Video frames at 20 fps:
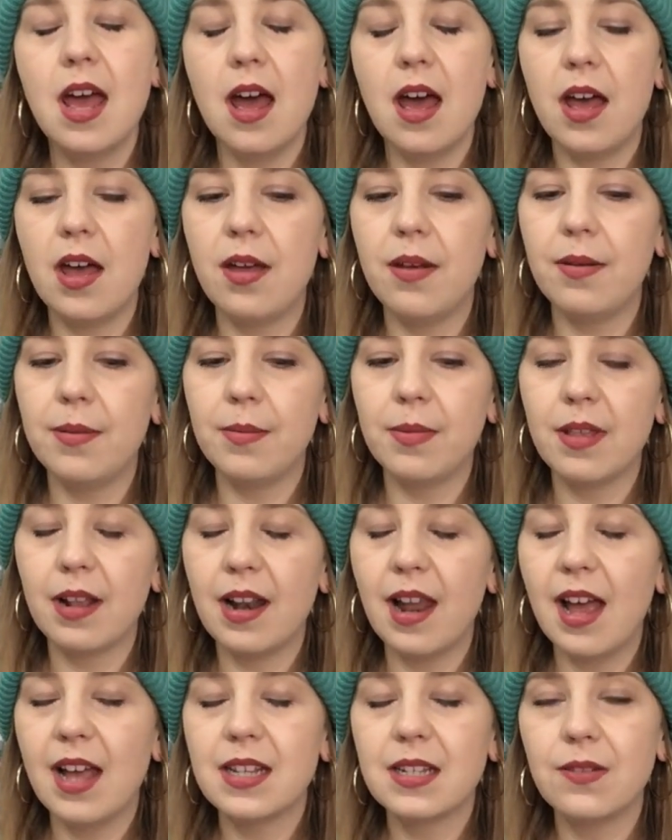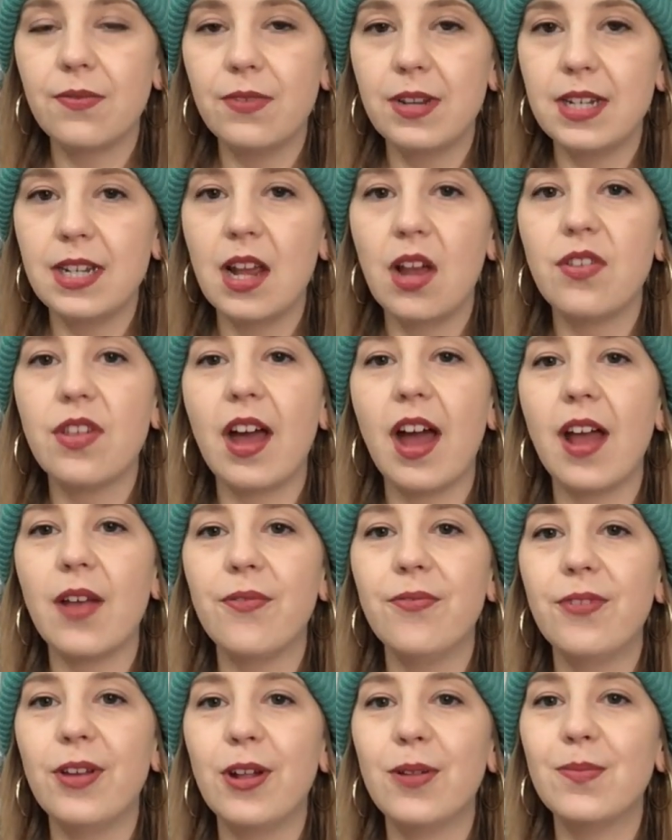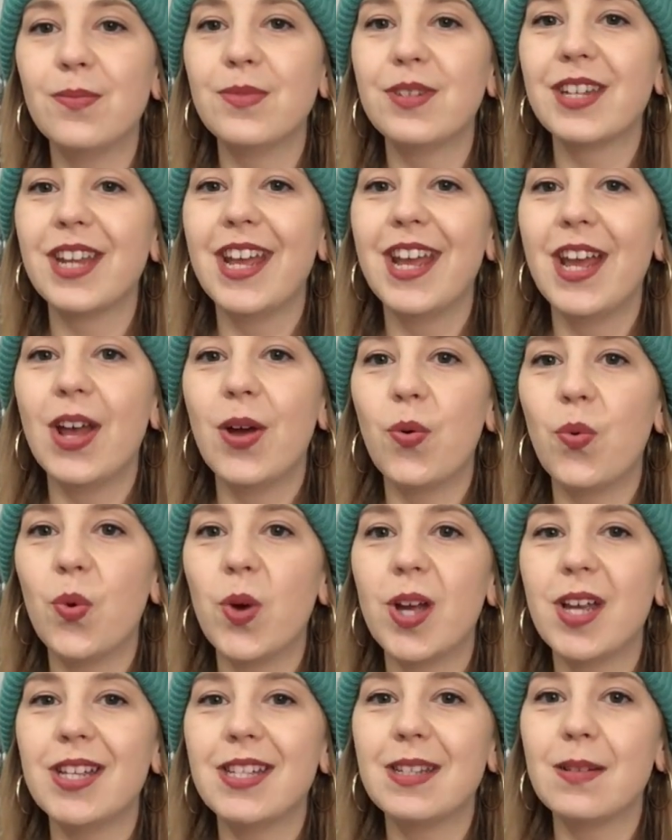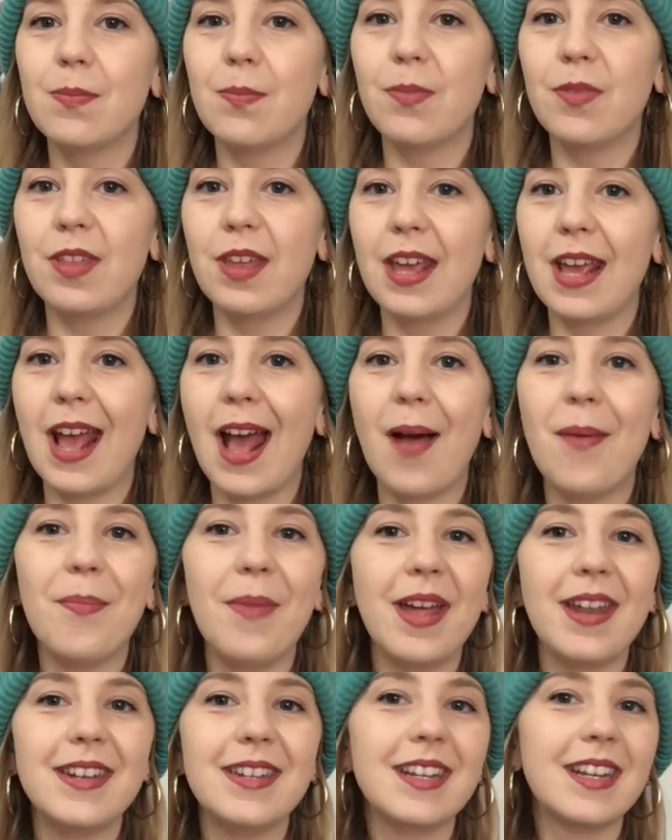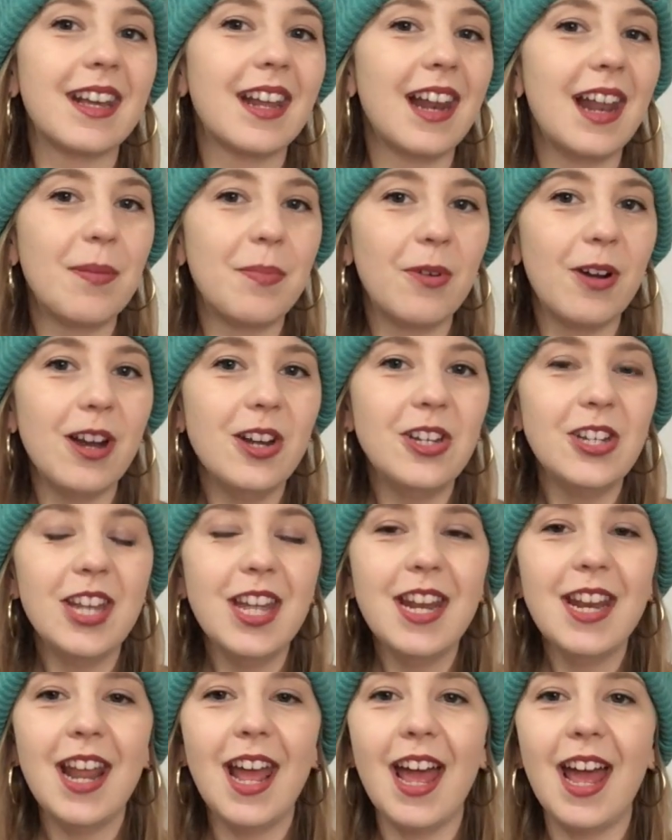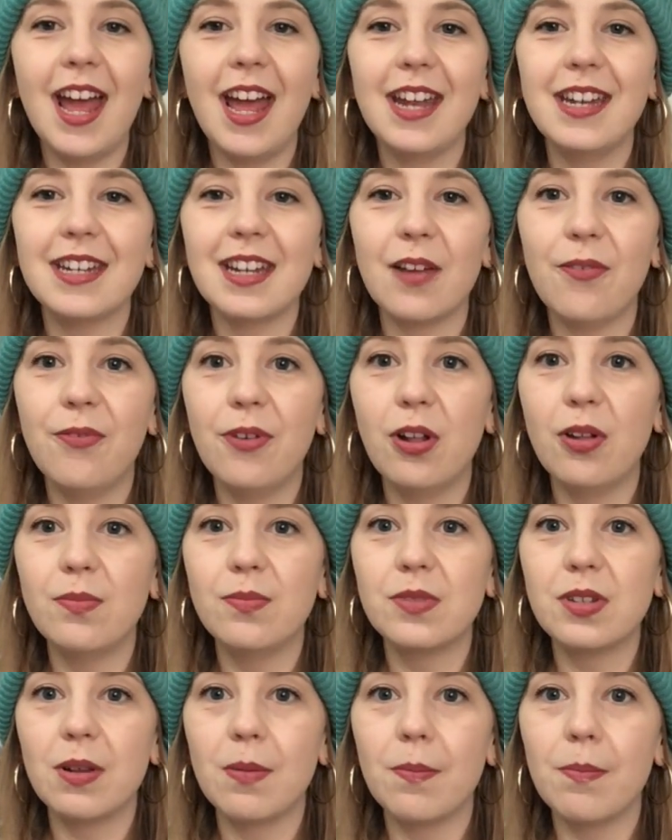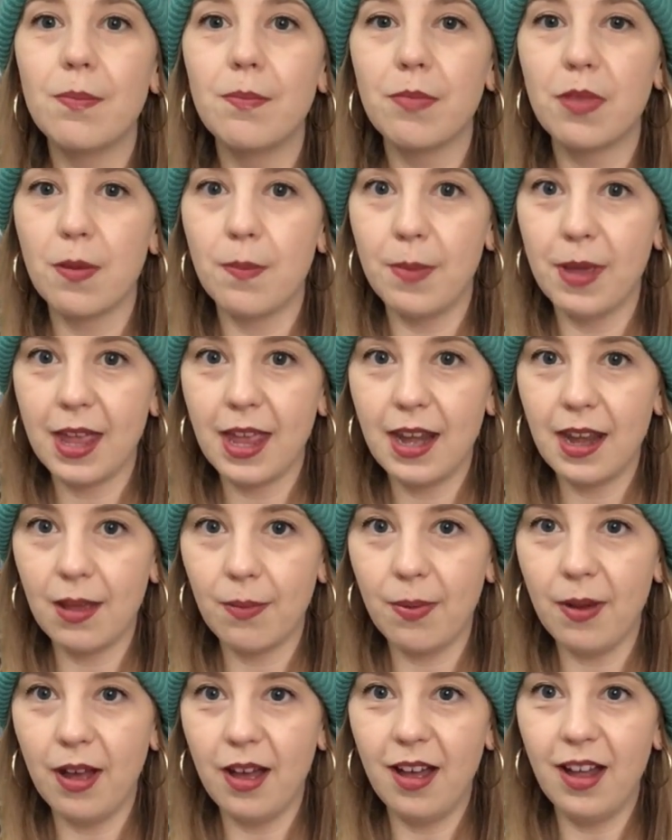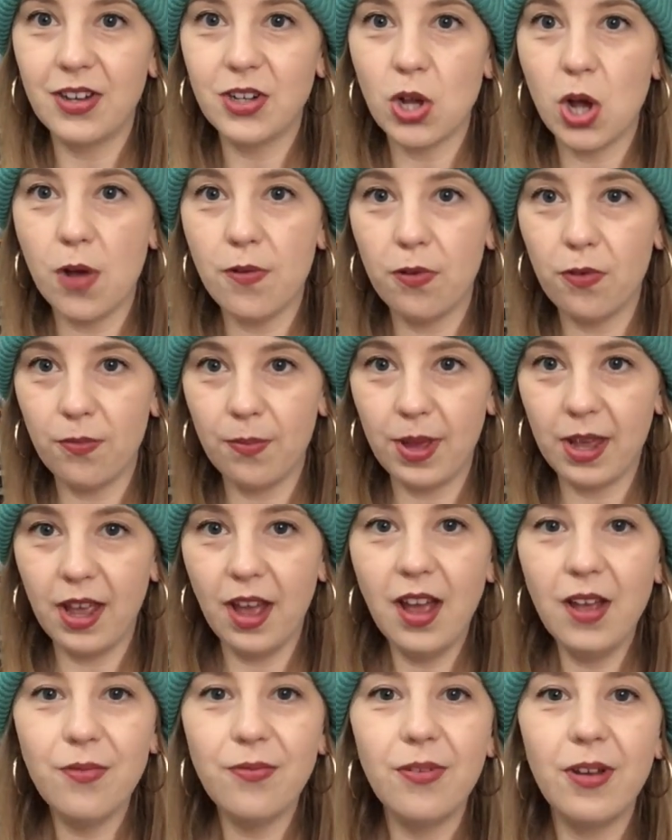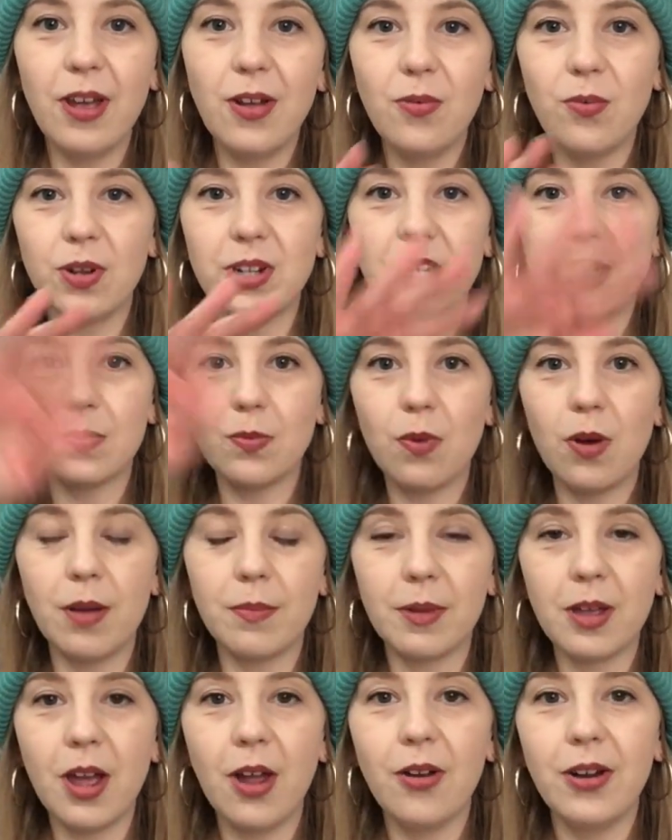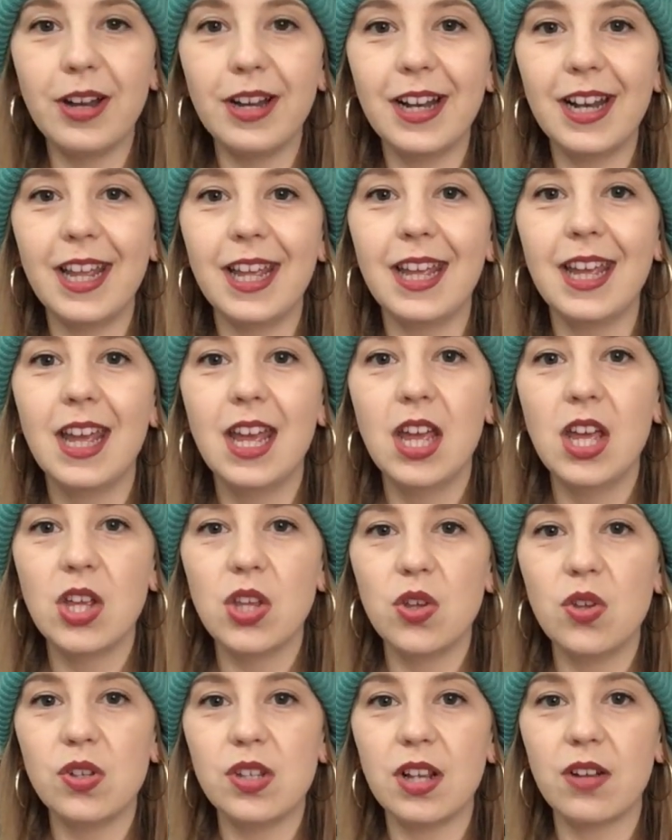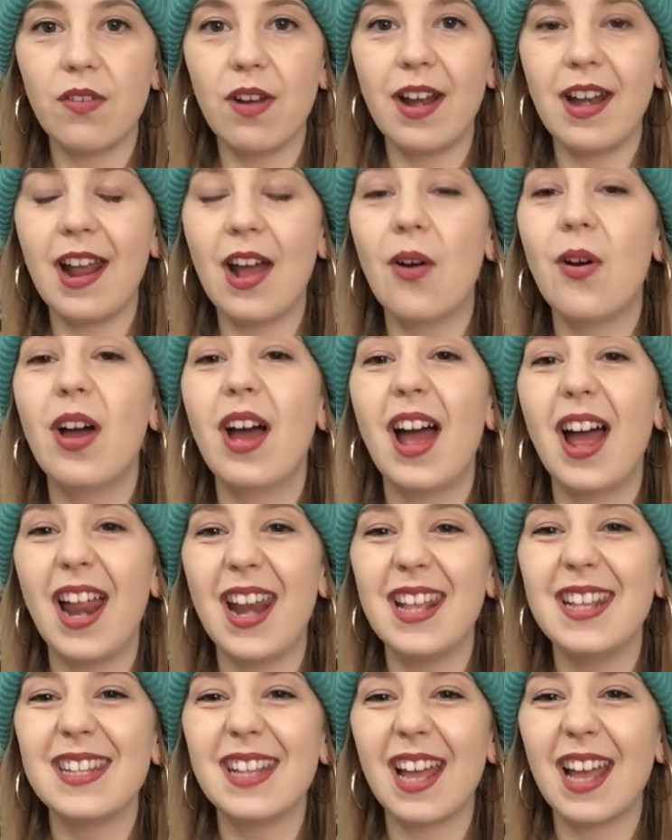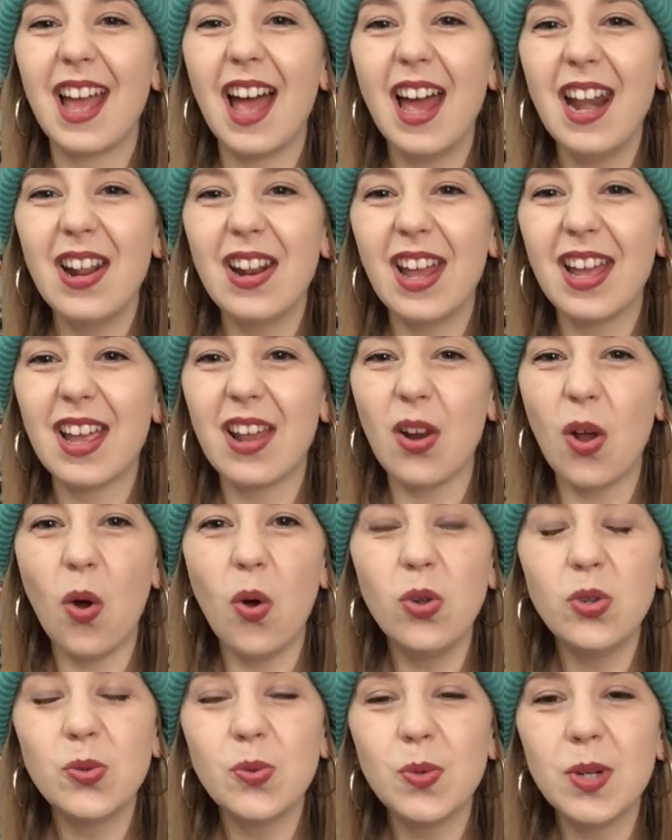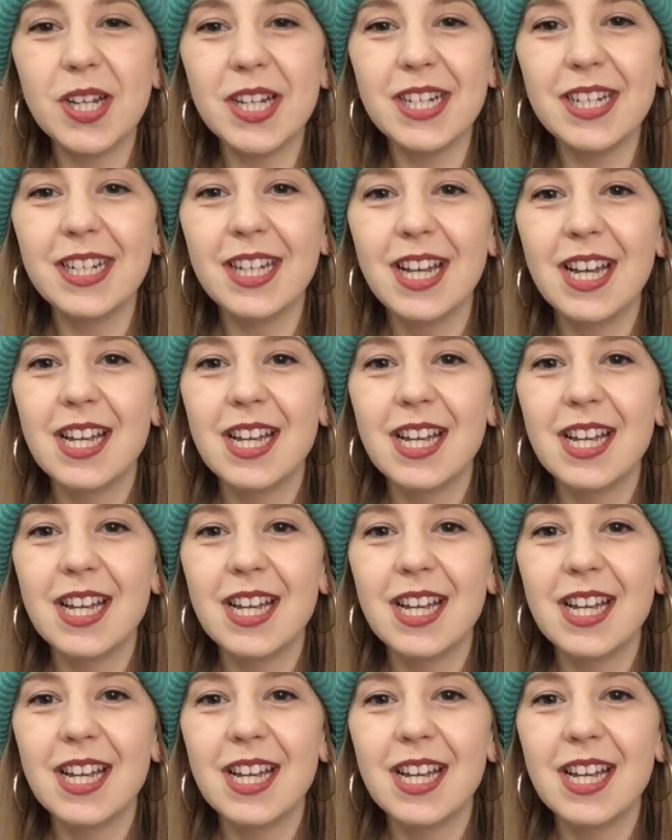The last video that I filmed was the Amanda collaboration, and I filmed the beginning part off of my iPhone, which is what I'm currently using right now, and it's kind of like an old one,